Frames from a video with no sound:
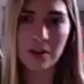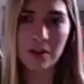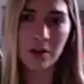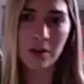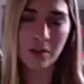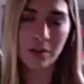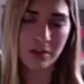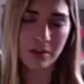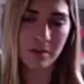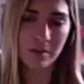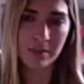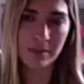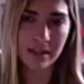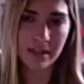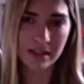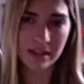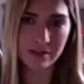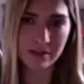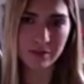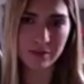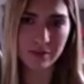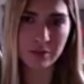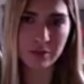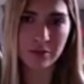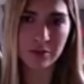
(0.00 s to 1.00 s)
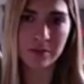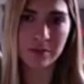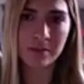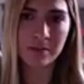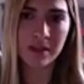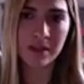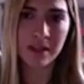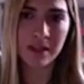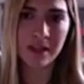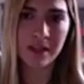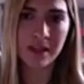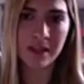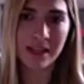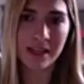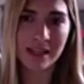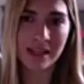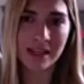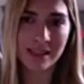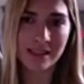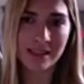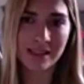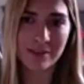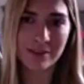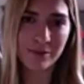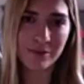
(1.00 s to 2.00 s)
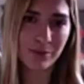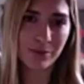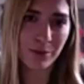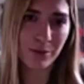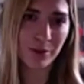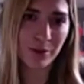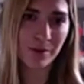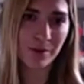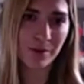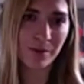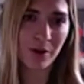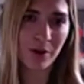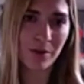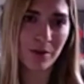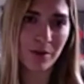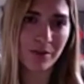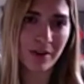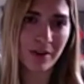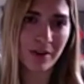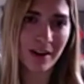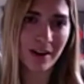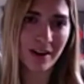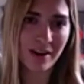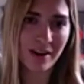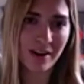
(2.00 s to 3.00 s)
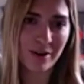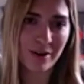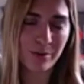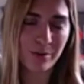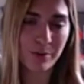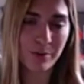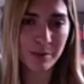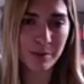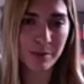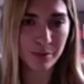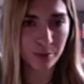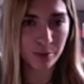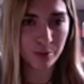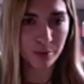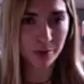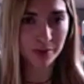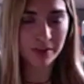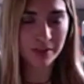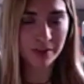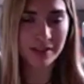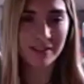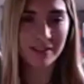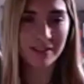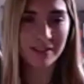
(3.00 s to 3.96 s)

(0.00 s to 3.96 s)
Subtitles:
on the platform in the form of a report